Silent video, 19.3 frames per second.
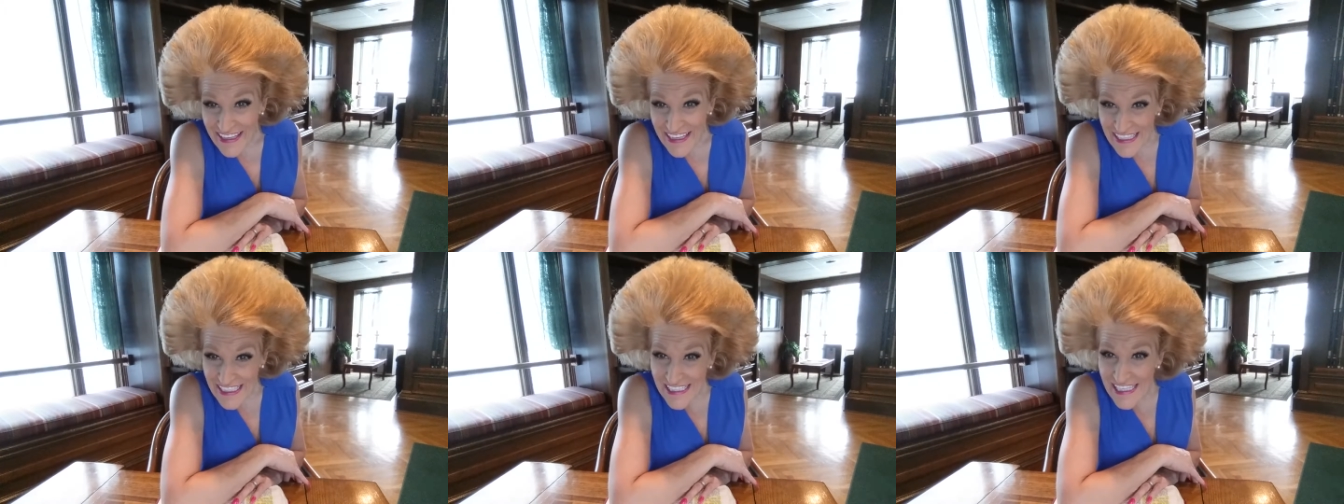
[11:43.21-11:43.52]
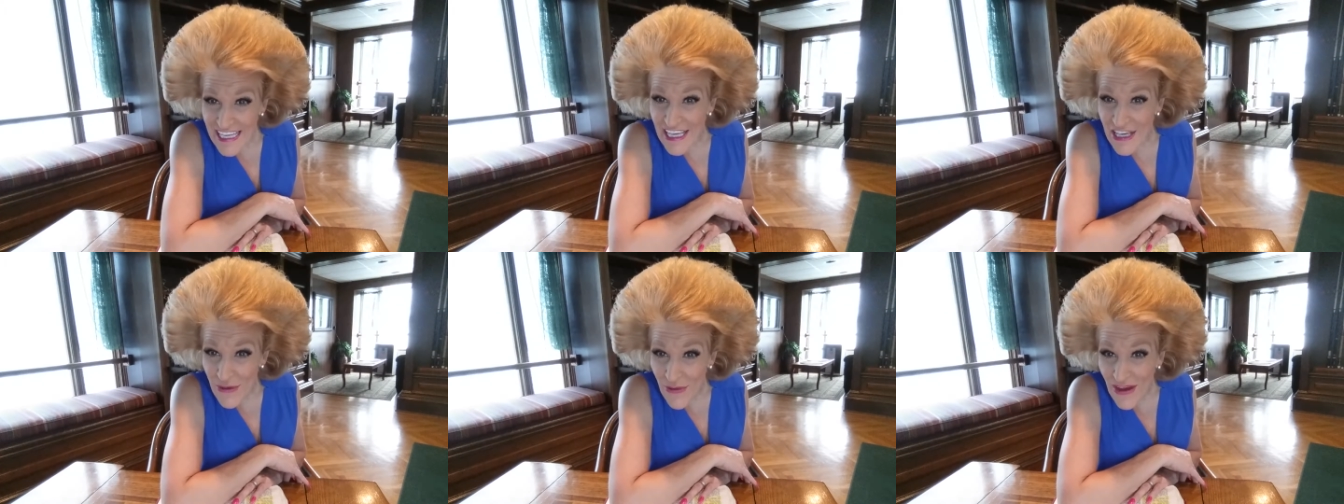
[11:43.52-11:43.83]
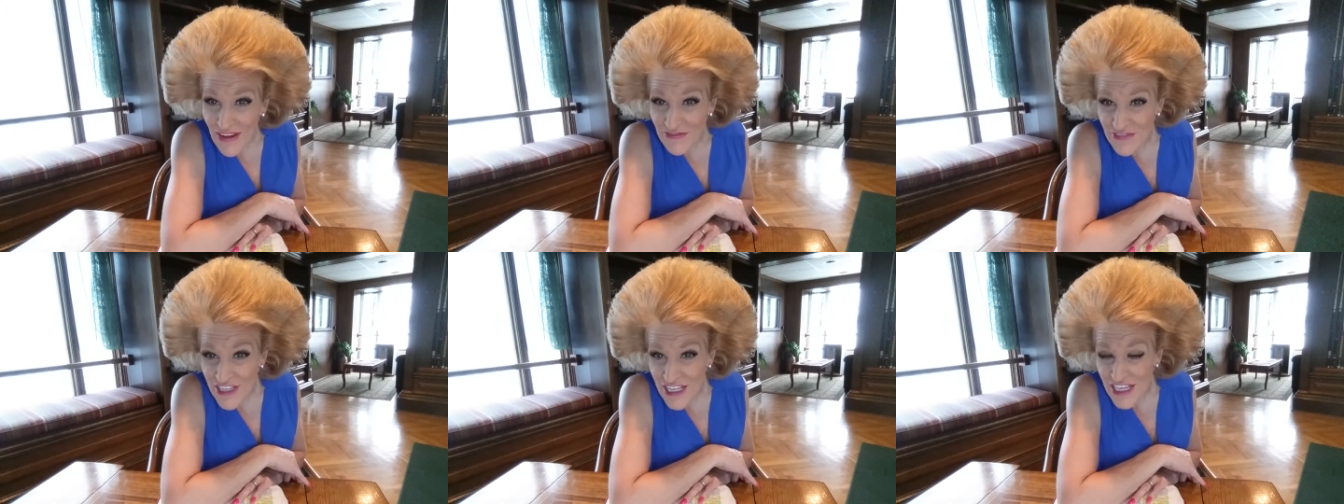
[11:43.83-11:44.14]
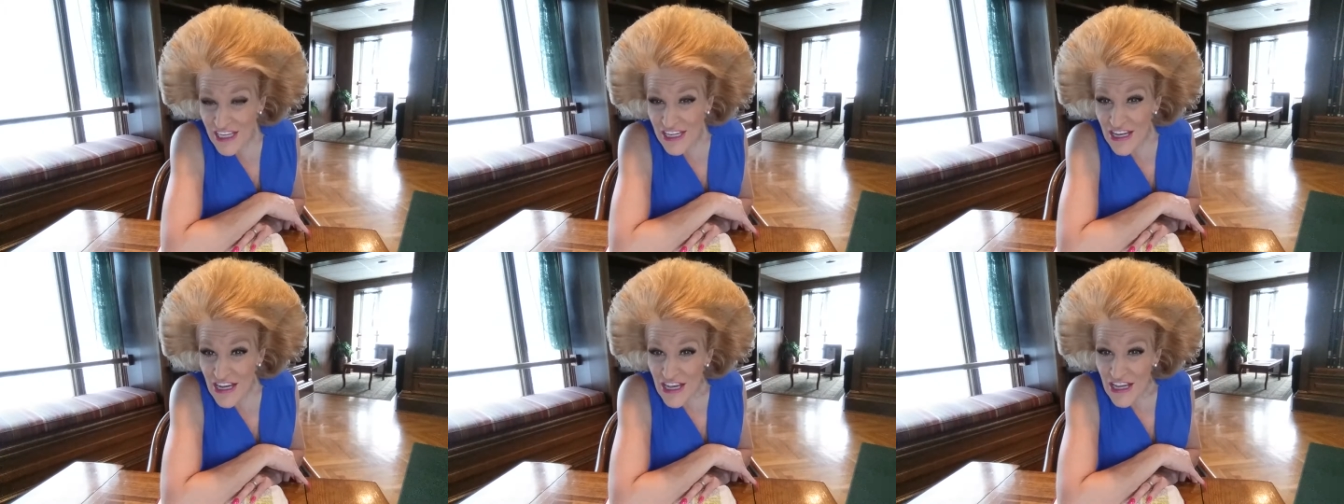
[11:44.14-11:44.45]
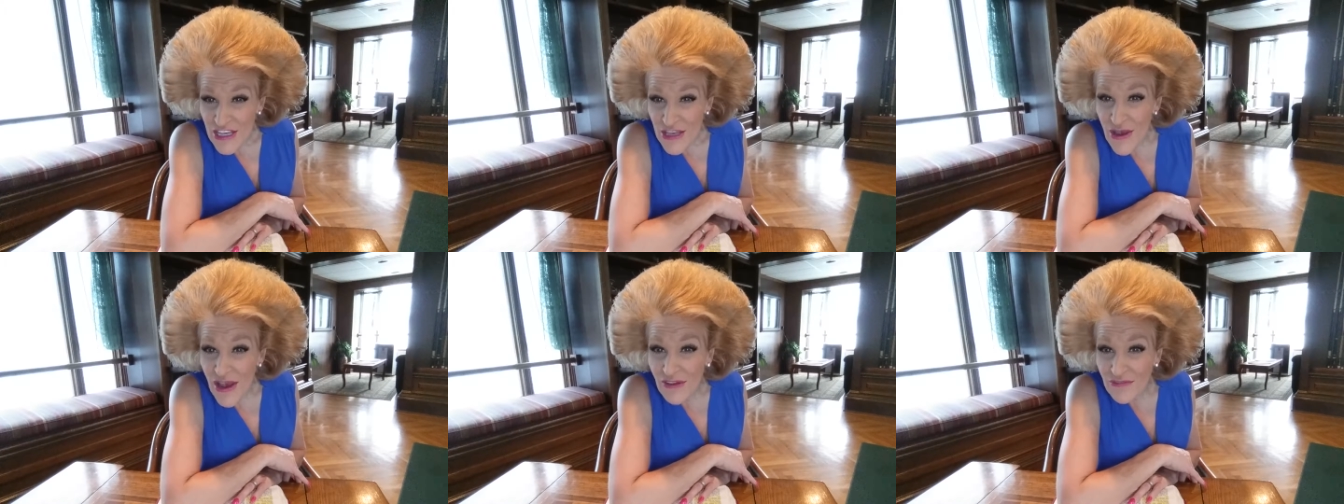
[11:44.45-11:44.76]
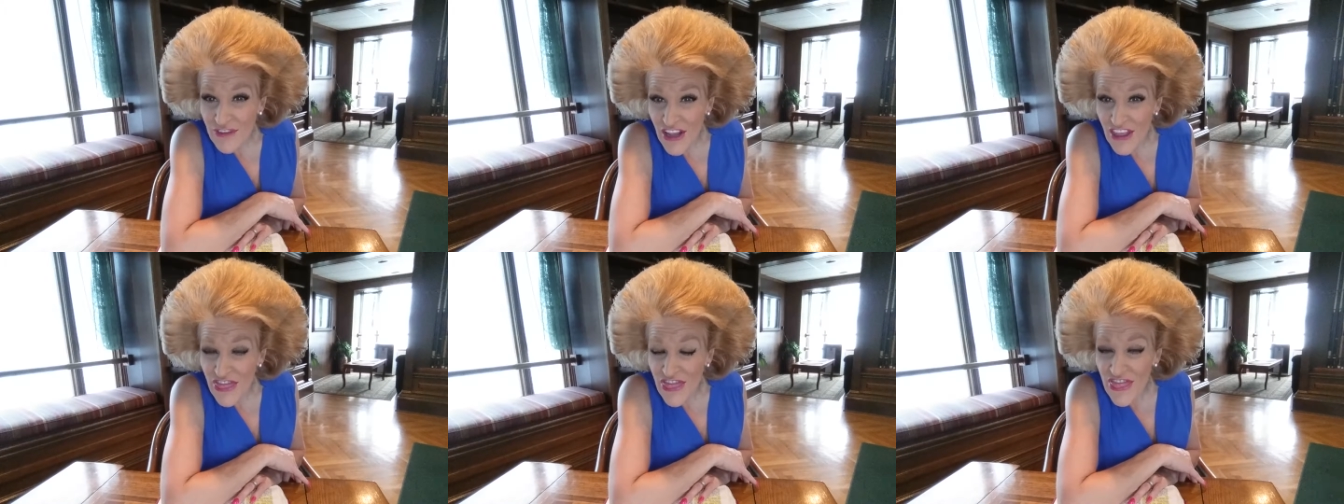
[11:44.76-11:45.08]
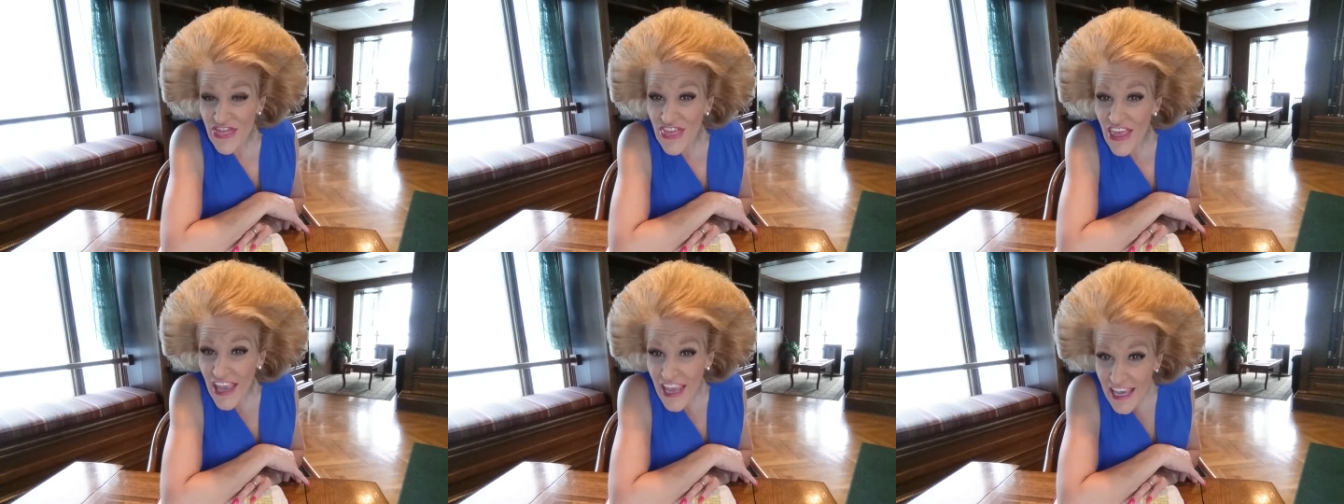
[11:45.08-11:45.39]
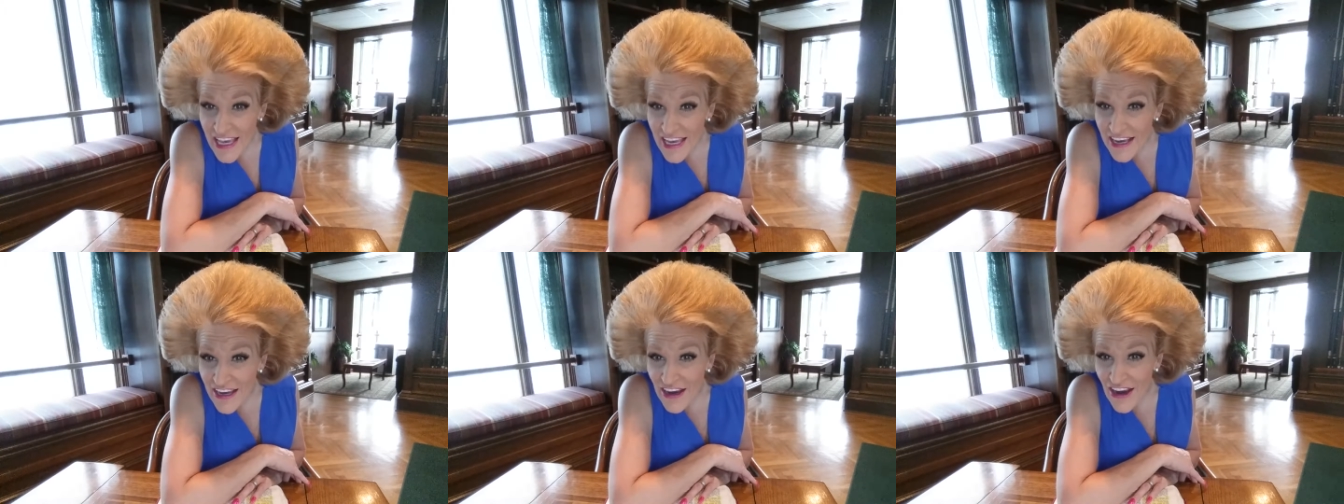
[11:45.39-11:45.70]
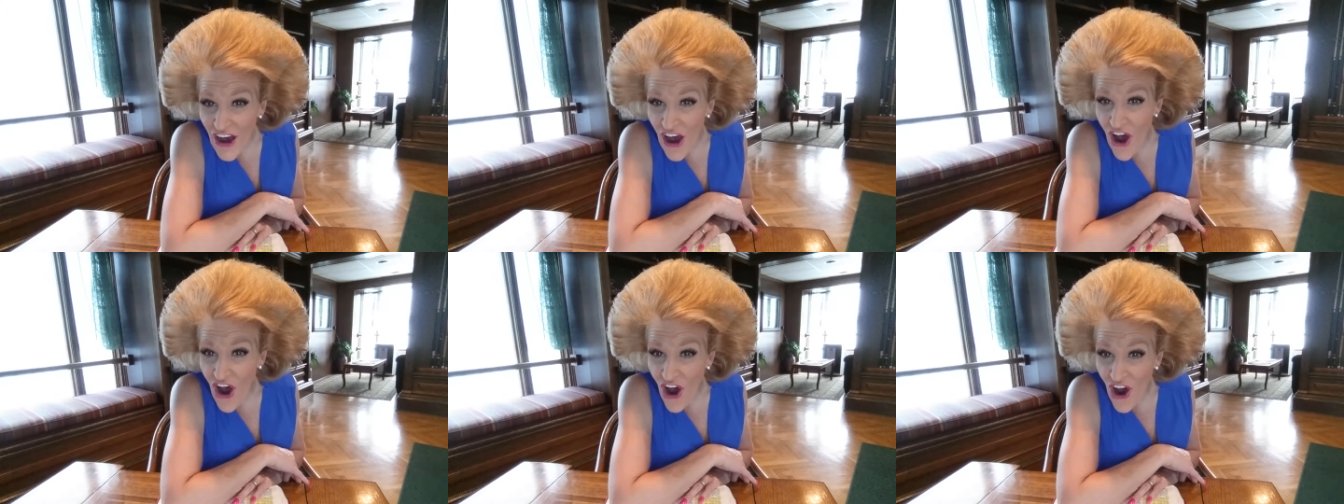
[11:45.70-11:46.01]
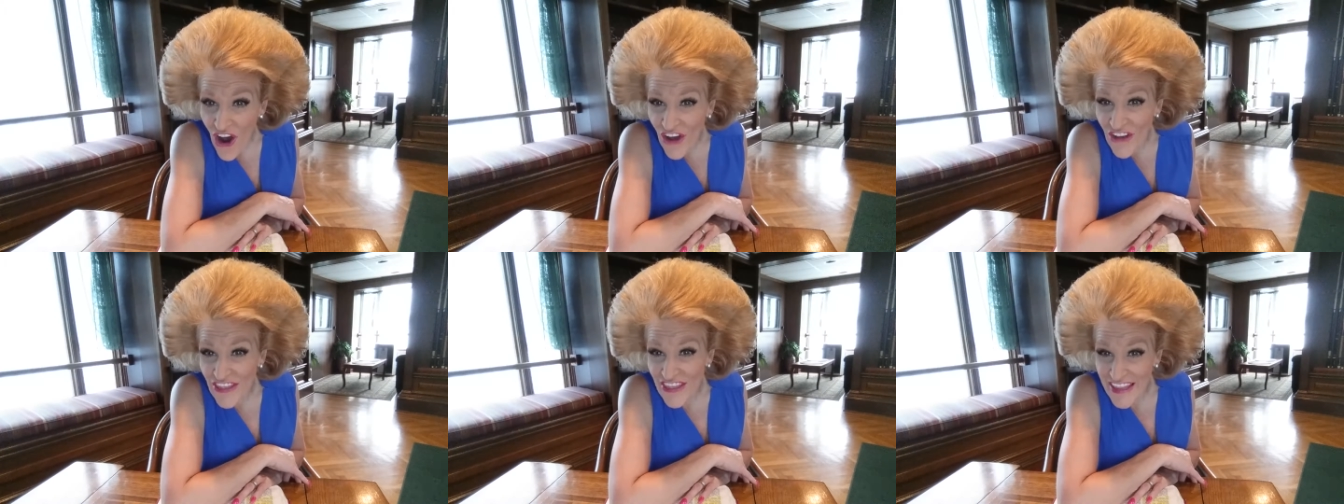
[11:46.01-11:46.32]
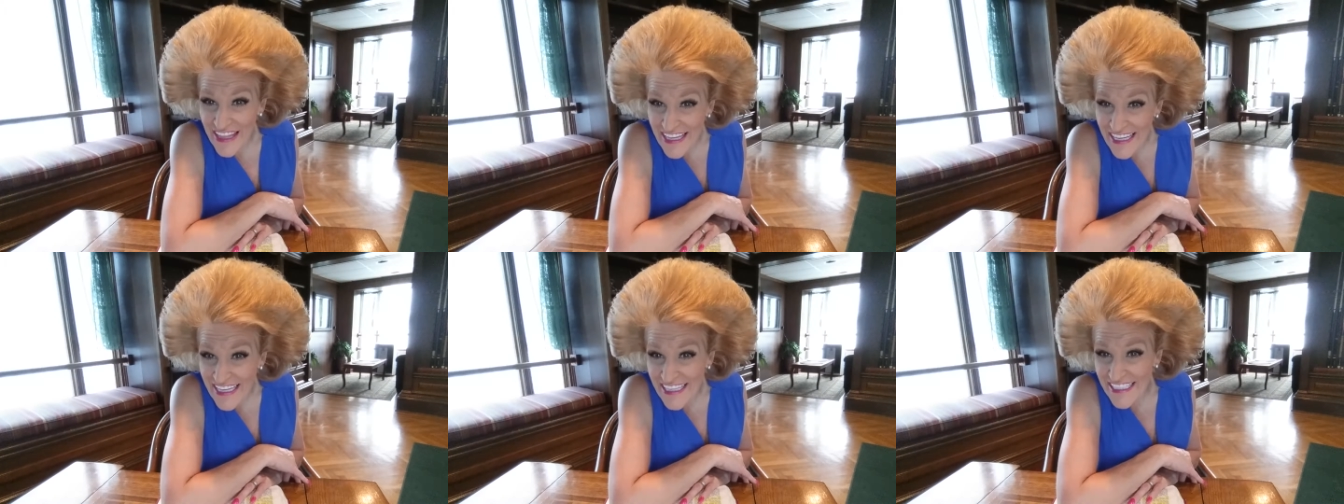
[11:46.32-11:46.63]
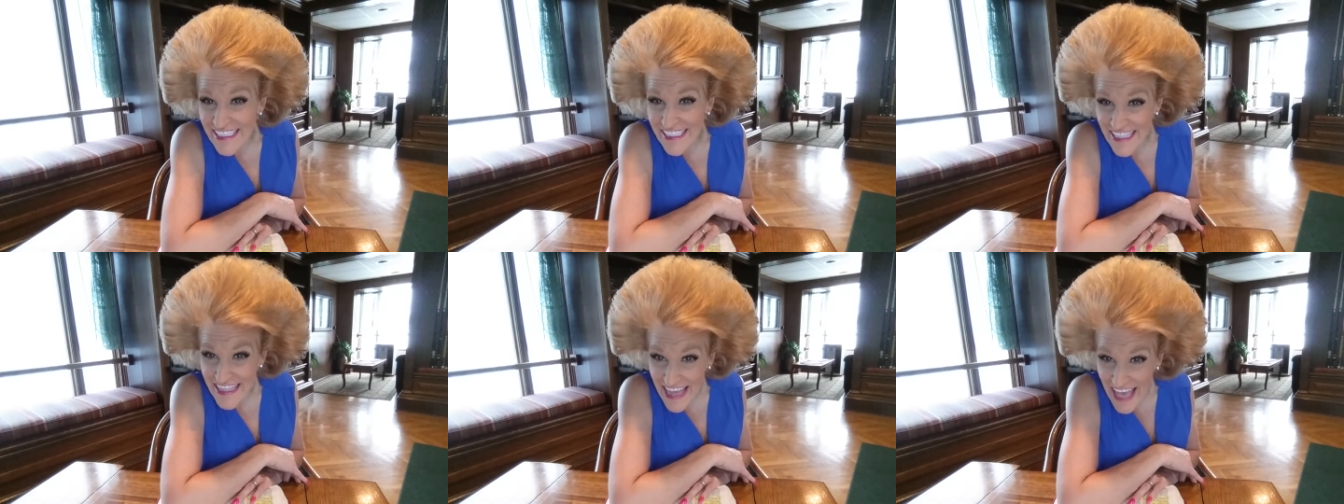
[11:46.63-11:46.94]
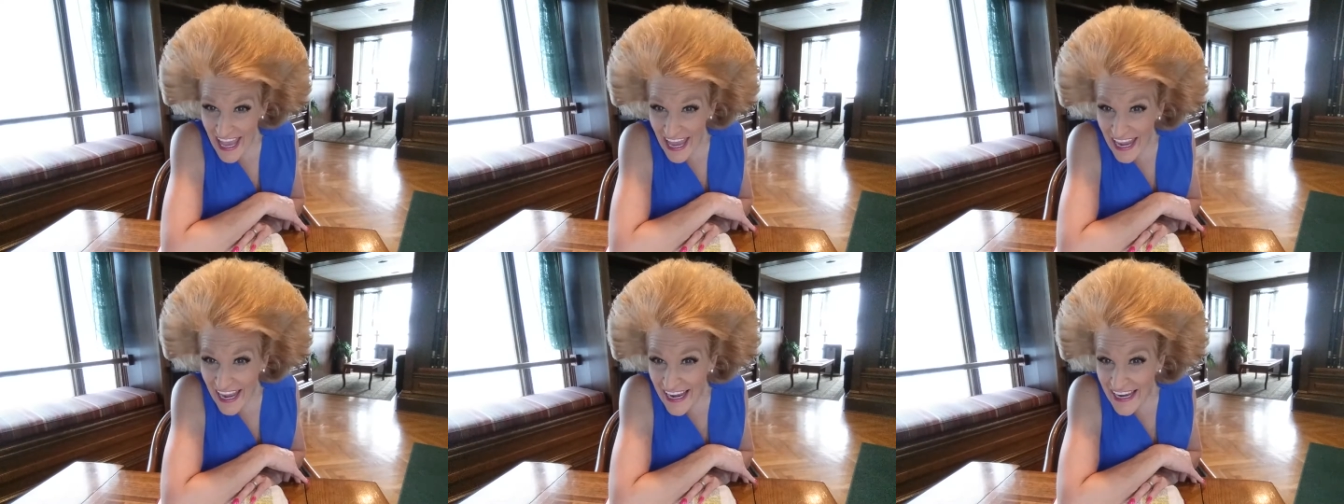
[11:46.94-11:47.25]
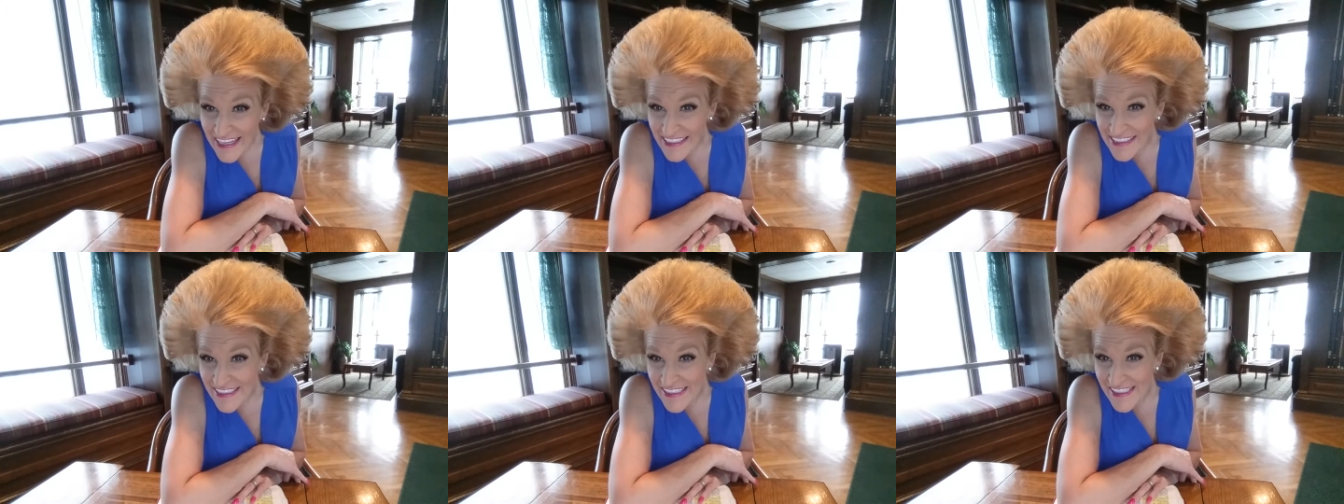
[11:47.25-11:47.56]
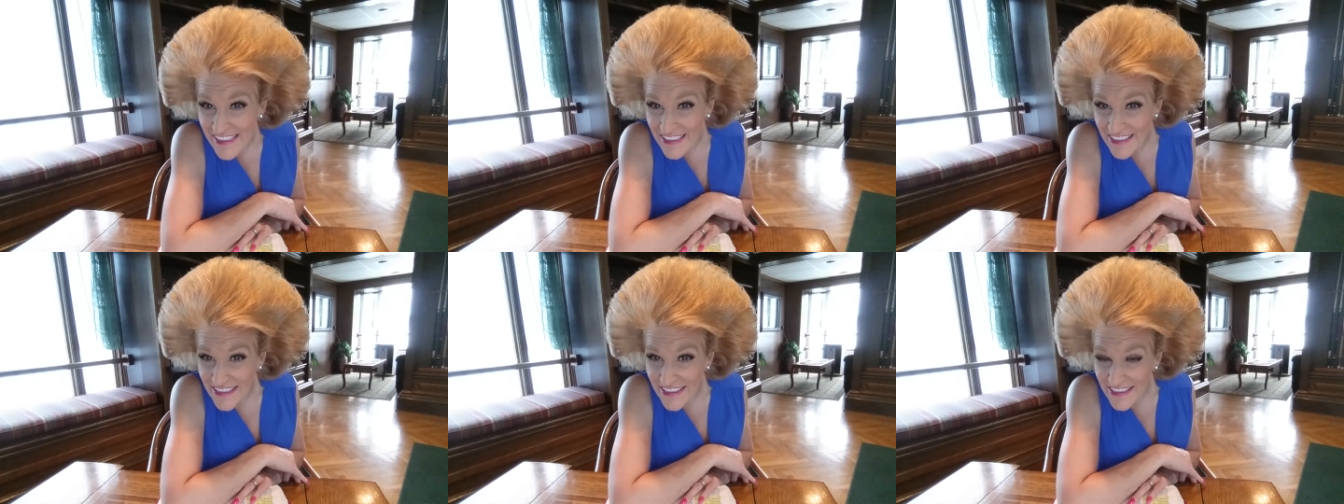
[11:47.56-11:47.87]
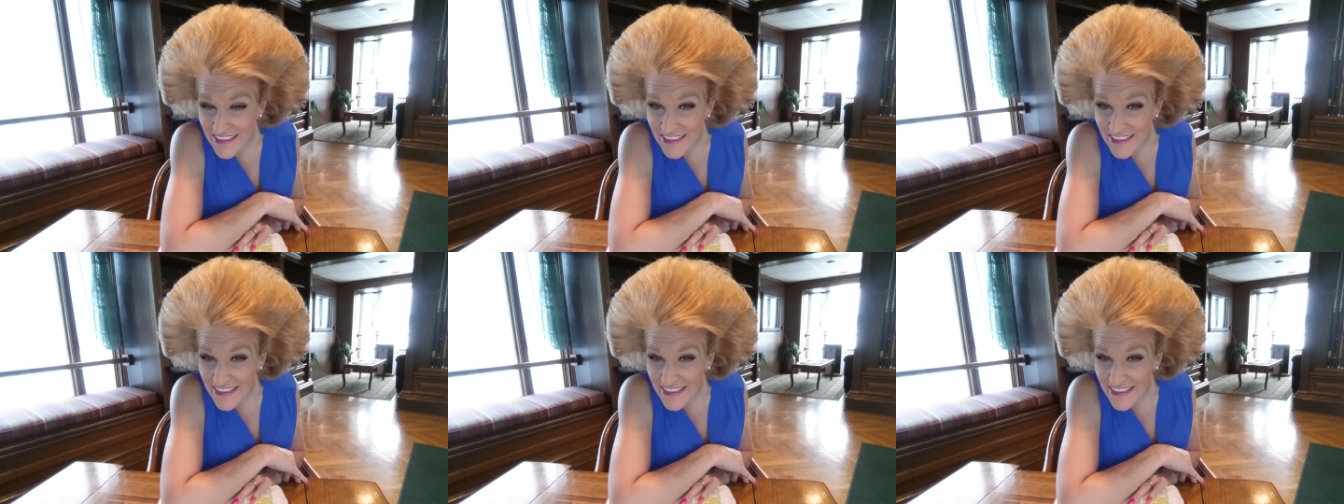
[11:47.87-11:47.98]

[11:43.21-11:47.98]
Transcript: You see, you have to you have to think on these things.